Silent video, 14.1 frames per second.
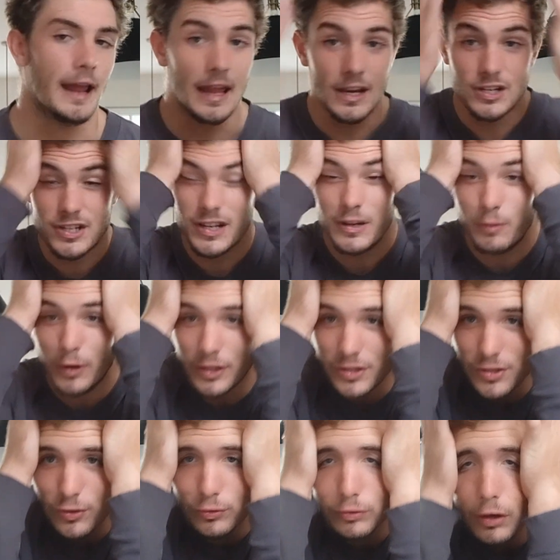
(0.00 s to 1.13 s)
and she
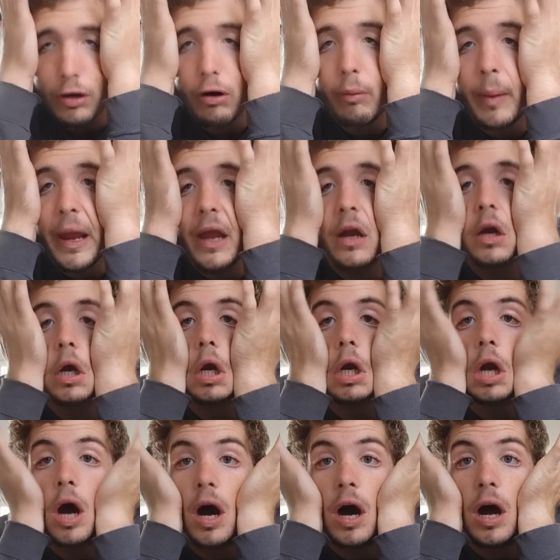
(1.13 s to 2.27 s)
was grooming her
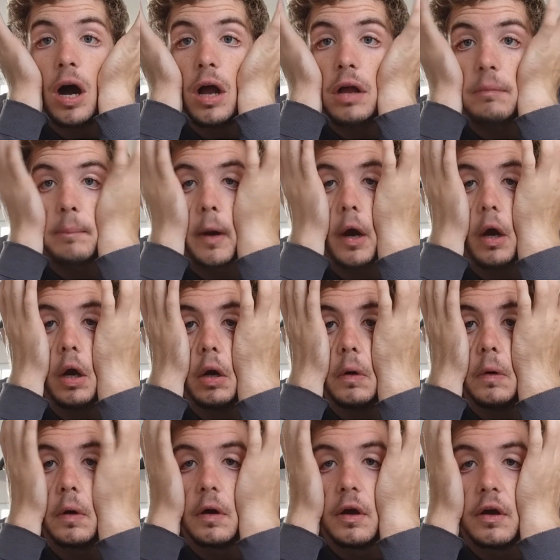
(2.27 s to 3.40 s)
dog, bro.